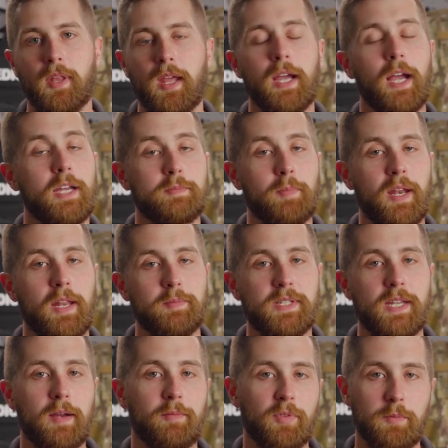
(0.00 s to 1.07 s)
Hey guys, my name's
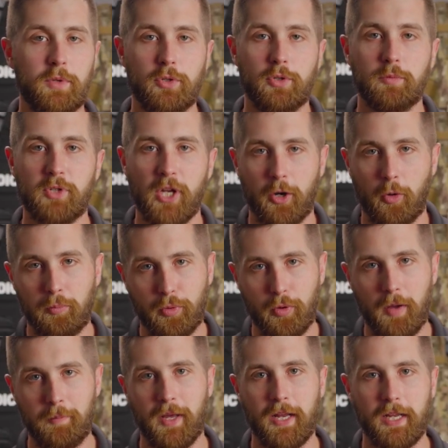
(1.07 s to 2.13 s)
Sam from the YouTube channel
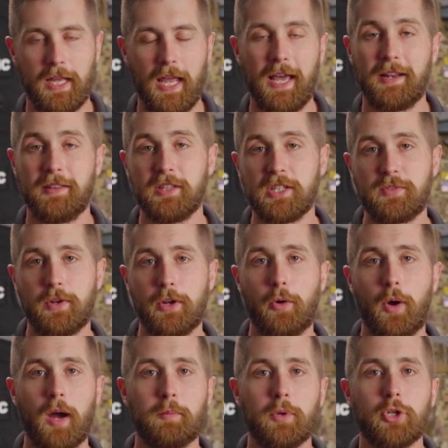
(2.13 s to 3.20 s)
Prep Medic, and in this video,
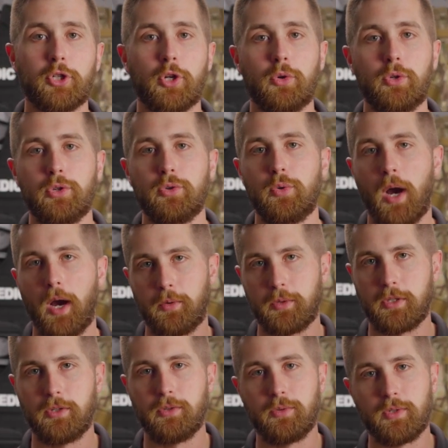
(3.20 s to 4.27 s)
I'm gonna show you how
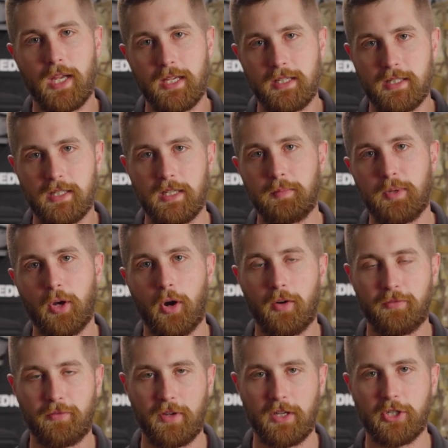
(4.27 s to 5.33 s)
to use a CPR
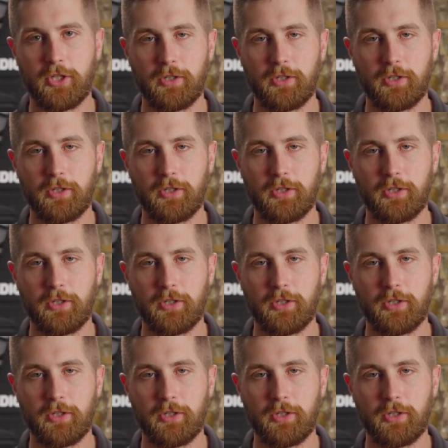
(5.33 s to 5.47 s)
face